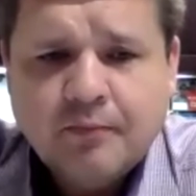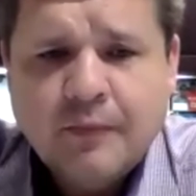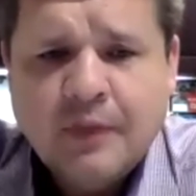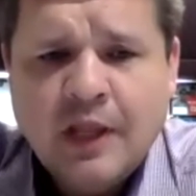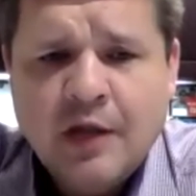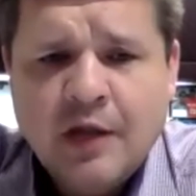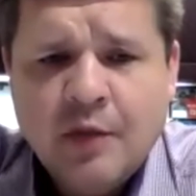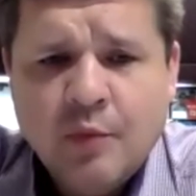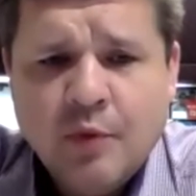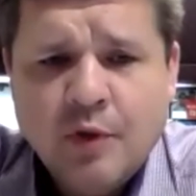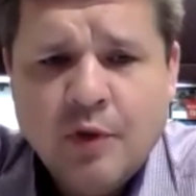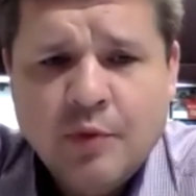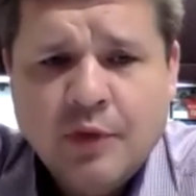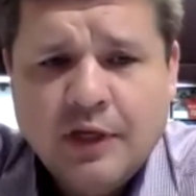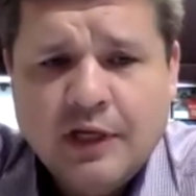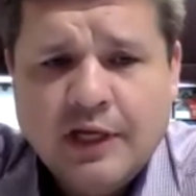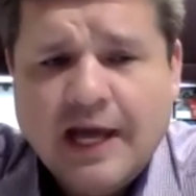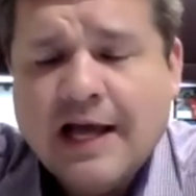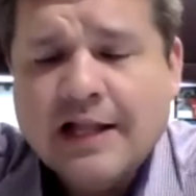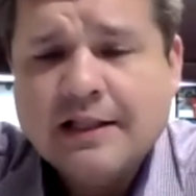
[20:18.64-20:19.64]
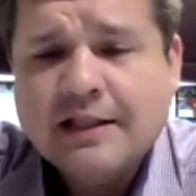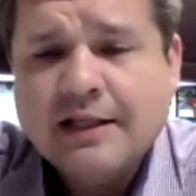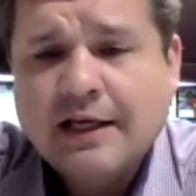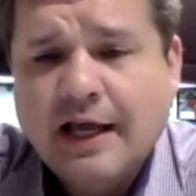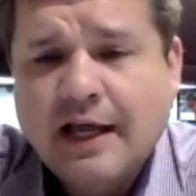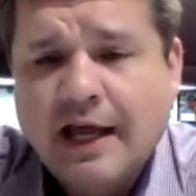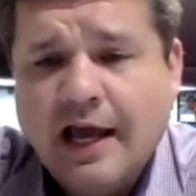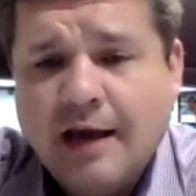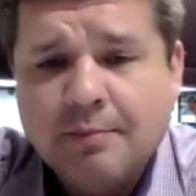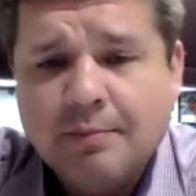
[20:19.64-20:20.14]
And when we got
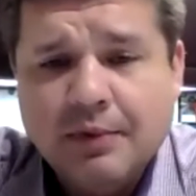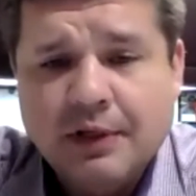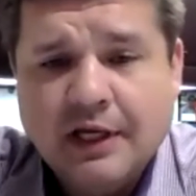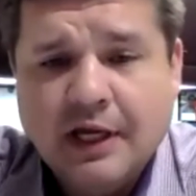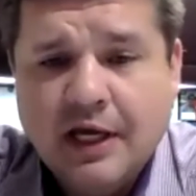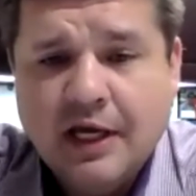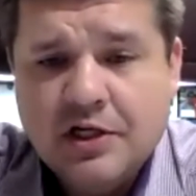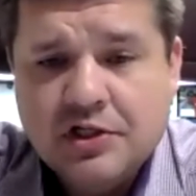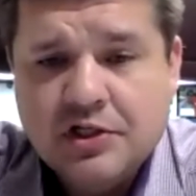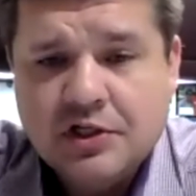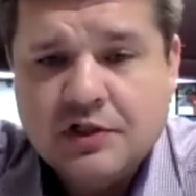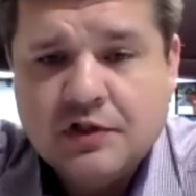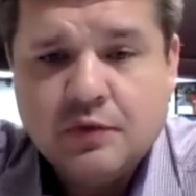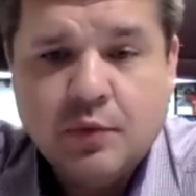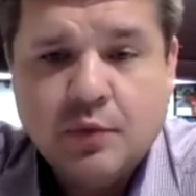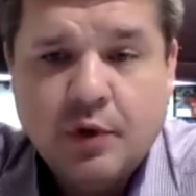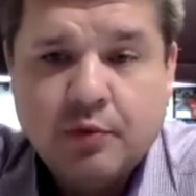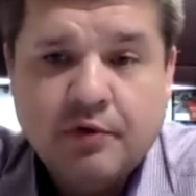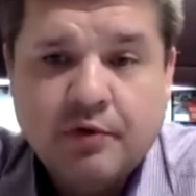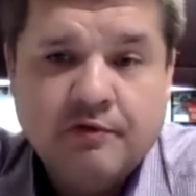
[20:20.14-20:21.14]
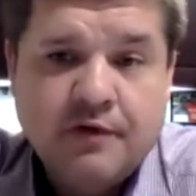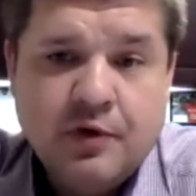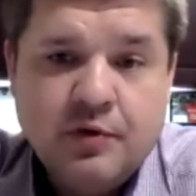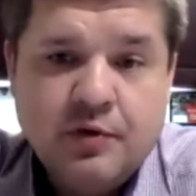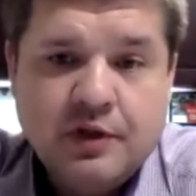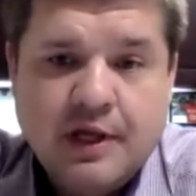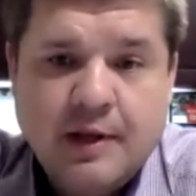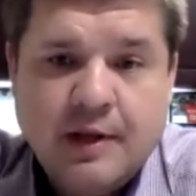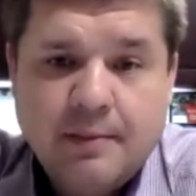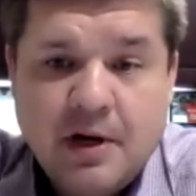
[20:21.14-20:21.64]
the applications, we
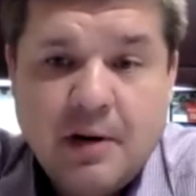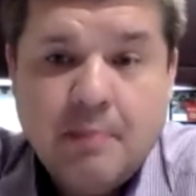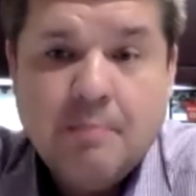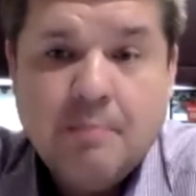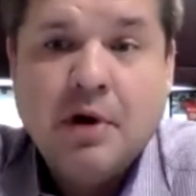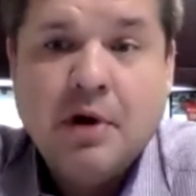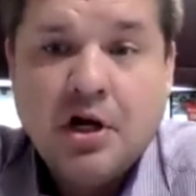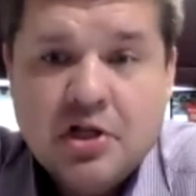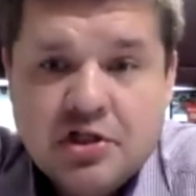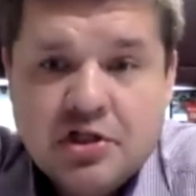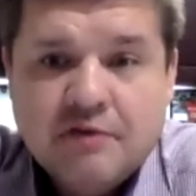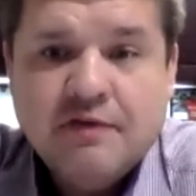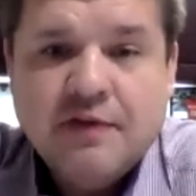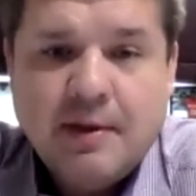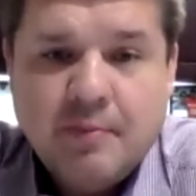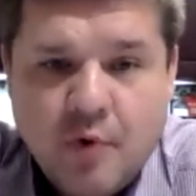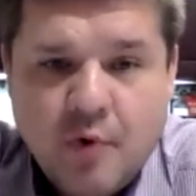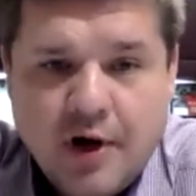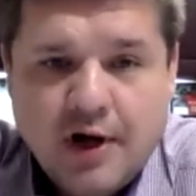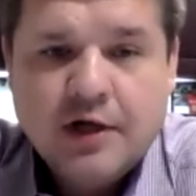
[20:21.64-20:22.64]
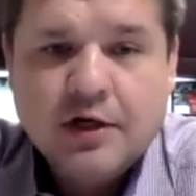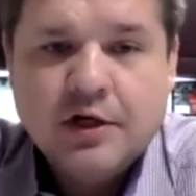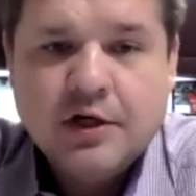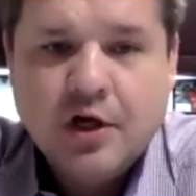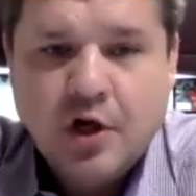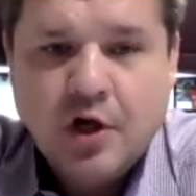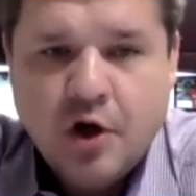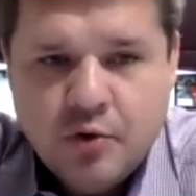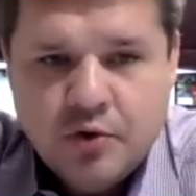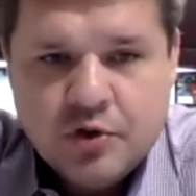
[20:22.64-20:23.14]
reviewed them and a bunch of them wanted
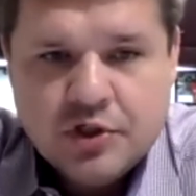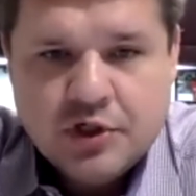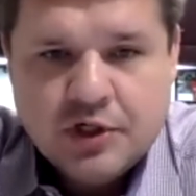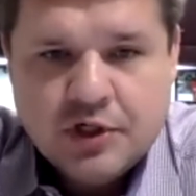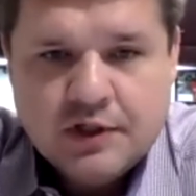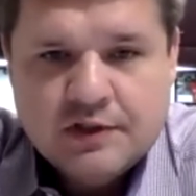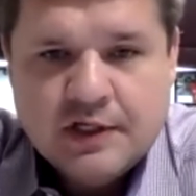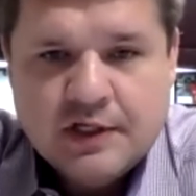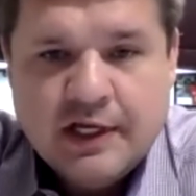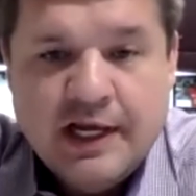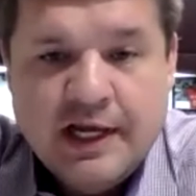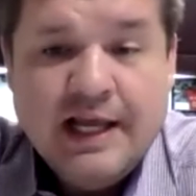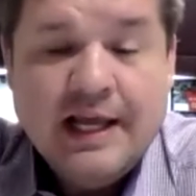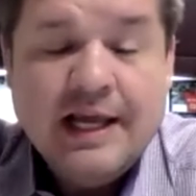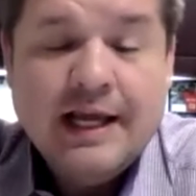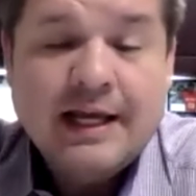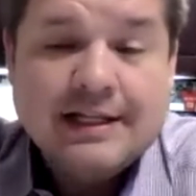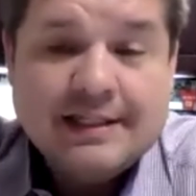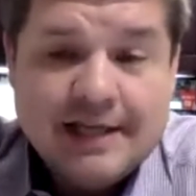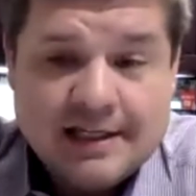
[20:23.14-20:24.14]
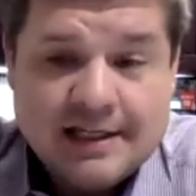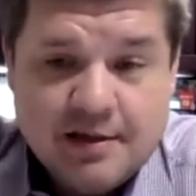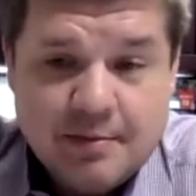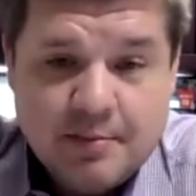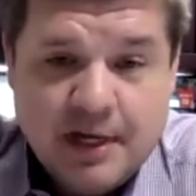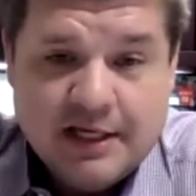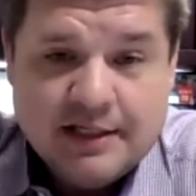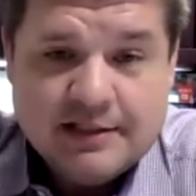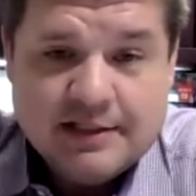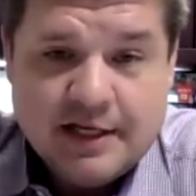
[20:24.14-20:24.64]
coaches. It doesn't
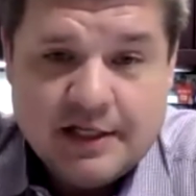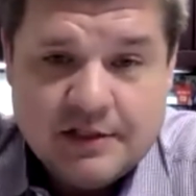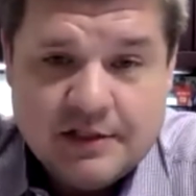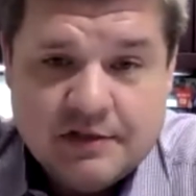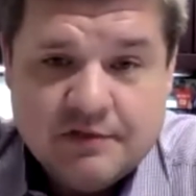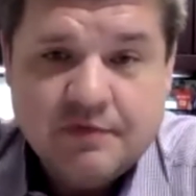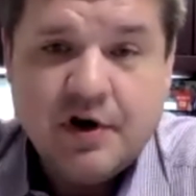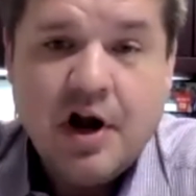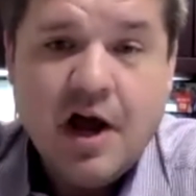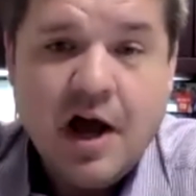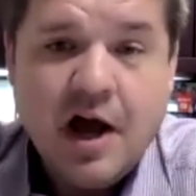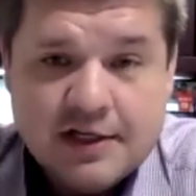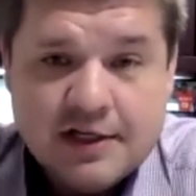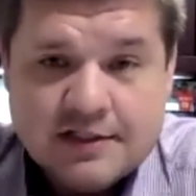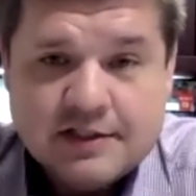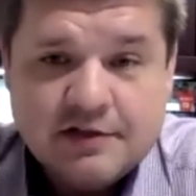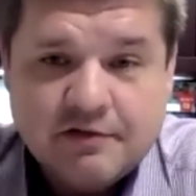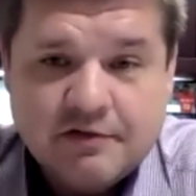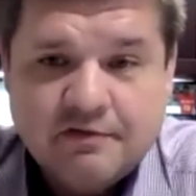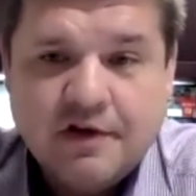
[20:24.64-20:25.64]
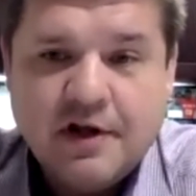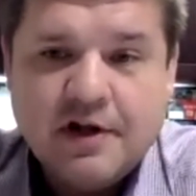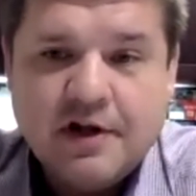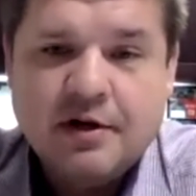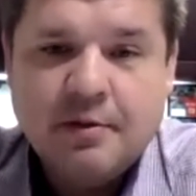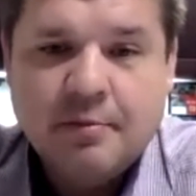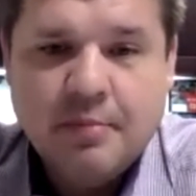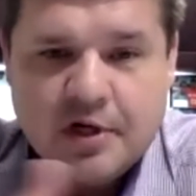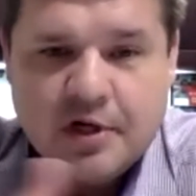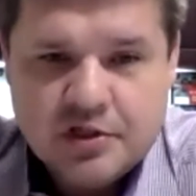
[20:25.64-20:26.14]
make sense for us to
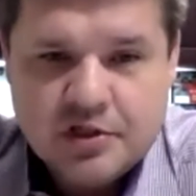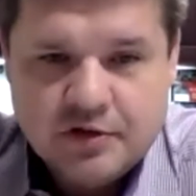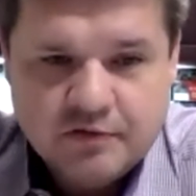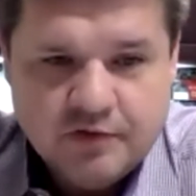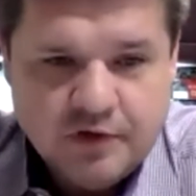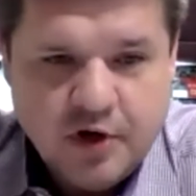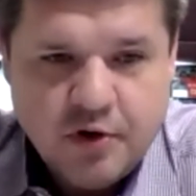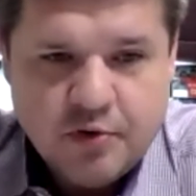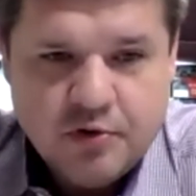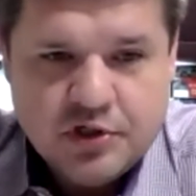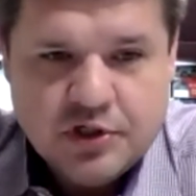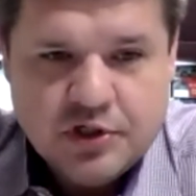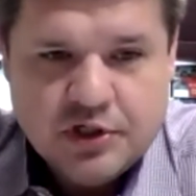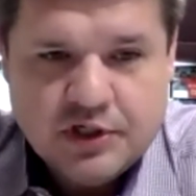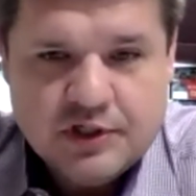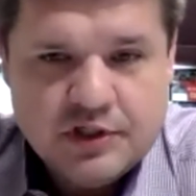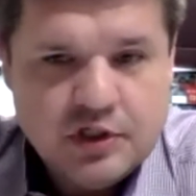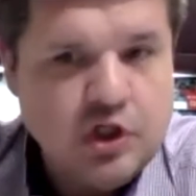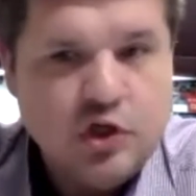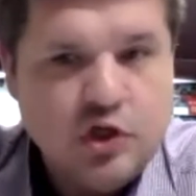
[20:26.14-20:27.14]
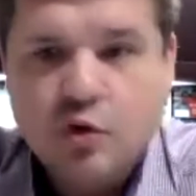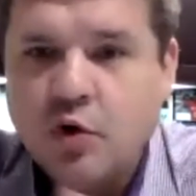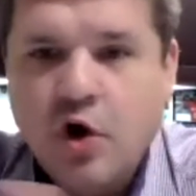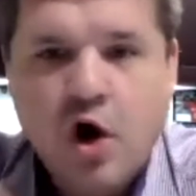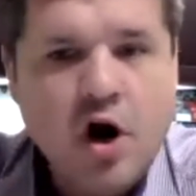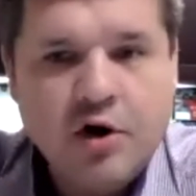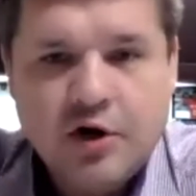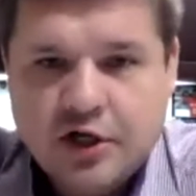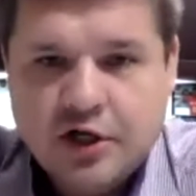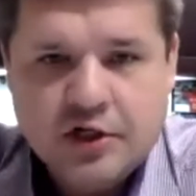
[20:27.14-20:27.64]
fund a bunch of coaches.
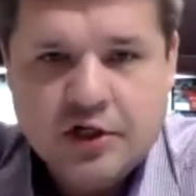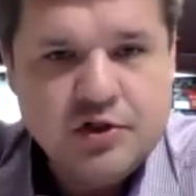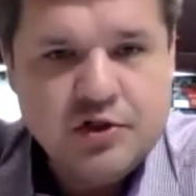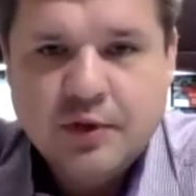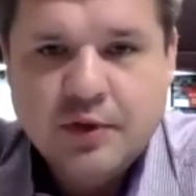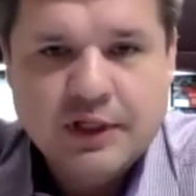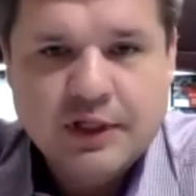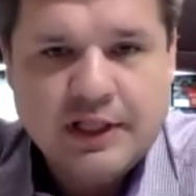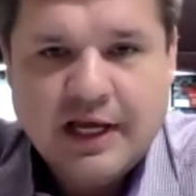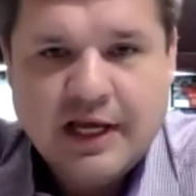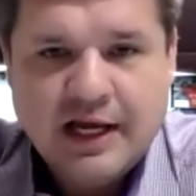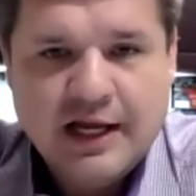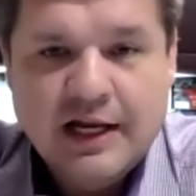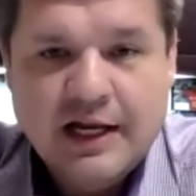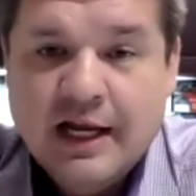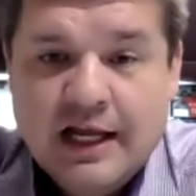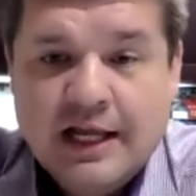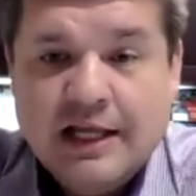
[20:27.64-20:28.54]
You're already doing that.